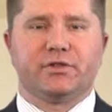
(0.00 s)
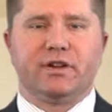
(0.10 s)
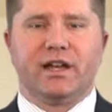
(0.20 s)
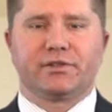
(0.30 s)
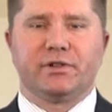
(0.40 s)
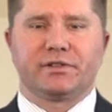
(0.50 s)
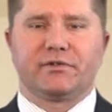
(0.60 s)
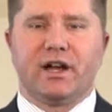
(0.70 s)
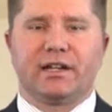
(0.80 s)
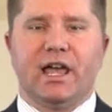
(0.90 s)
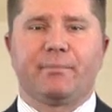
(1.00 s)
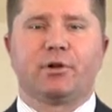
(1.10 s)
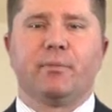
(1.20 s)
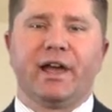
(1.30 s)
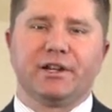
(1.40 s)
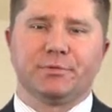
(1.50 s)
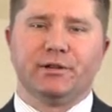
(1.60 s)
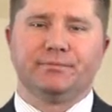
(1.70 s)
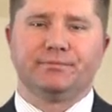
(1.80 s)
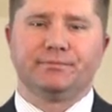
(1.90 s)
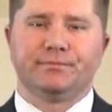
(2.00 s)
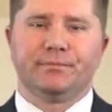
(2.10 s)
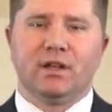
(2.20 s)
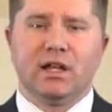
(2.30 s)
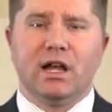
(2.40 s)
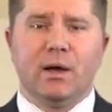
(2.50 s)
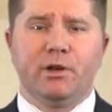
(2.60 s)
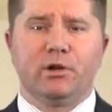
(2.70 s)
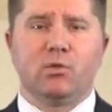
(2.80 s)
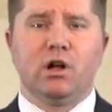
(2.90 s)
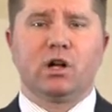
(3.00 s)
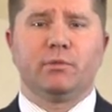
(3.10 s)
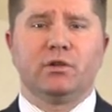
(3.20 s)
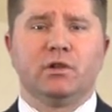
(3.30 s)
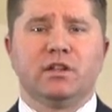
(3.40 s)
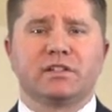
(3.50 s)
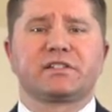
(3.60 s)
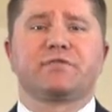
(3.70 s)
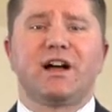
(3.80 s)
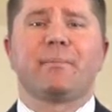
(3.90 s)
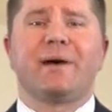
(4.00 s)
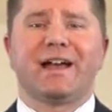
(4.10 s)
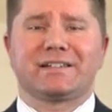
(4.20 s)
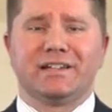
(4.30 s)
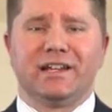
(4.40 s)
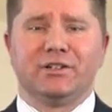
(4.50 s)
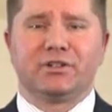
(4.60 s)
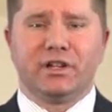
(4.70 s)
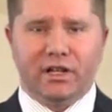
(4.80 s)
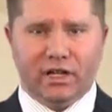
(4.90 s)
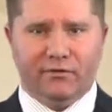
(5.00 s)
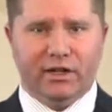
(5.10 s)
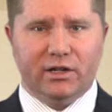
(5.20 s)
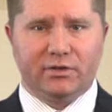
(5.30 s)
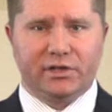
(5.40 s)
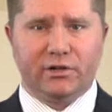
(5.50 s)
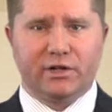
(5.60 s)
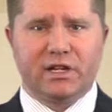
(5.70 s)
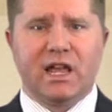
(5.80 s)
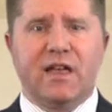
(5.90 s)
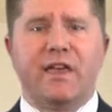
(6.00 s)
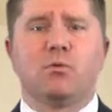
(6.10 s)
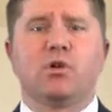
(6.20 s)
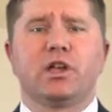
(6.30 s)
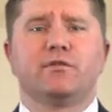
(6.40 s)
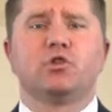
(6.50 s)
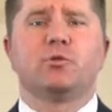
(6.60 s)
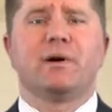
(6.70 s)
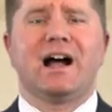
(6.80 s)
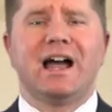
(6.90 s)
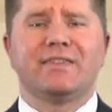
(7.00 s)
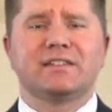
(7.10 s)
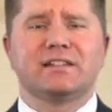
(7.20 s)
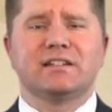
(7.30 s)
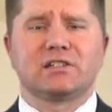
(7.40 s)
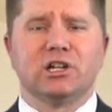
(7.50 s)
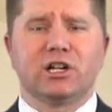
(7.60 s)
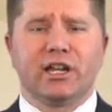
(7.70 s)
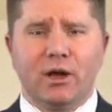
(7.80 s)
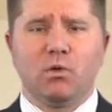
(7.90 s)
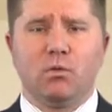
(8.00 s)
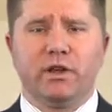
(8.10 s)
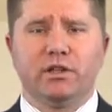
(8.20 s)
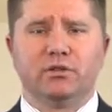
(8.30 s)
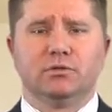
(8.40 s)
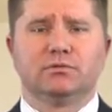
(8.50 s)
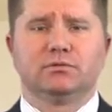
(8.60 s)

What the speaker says: advisor at Savant Capital Management. I'm here to welcome you to Savant Backstage, a video series that will give you a behind-the-scenes look at what we do.